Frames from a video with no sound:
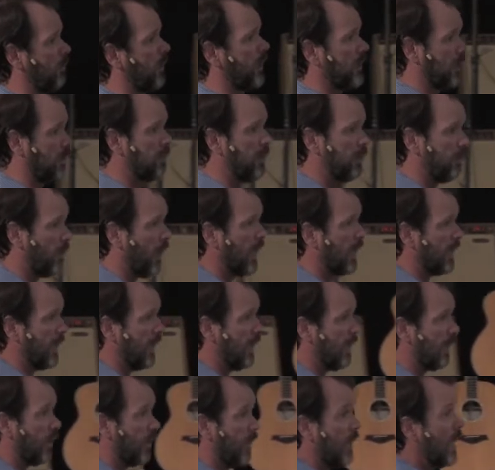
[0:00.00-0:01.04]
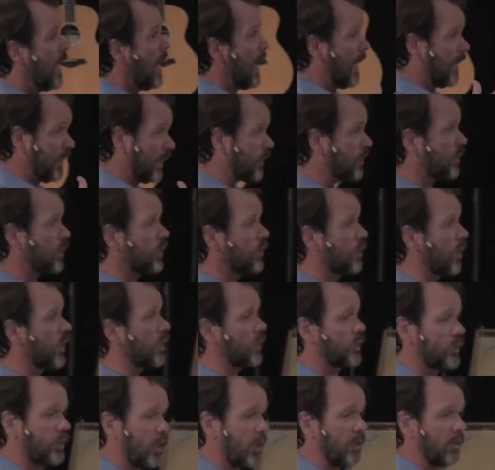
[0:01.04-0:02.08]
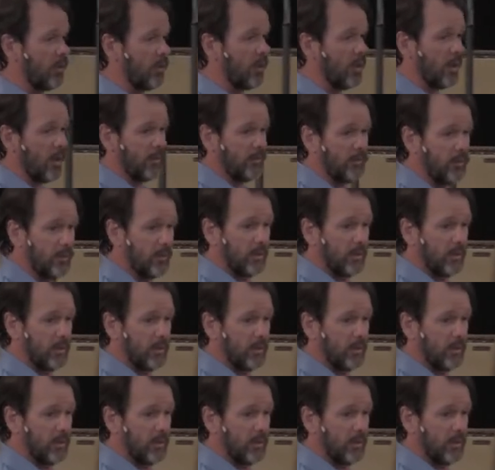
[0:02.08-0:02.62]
with me right now, and this is going to set her off.